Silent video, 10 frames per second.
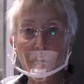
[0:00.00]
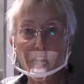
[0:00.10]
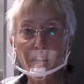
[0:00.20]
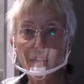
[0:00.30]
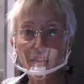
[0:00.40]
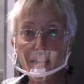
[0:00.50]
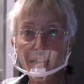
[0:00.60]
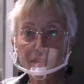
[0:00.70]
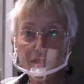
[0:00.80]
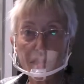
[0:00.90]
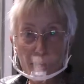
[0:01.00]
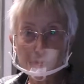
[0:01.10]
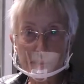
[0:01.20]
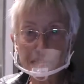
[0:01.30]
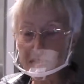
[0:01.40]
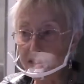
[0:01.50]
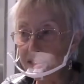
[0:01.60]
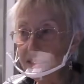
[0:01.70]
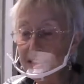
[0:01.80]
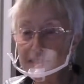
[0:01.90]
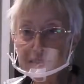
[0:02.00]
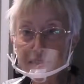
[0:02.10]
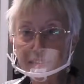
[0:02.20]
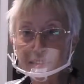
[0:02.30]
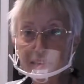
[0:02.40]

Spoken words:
at MSC is that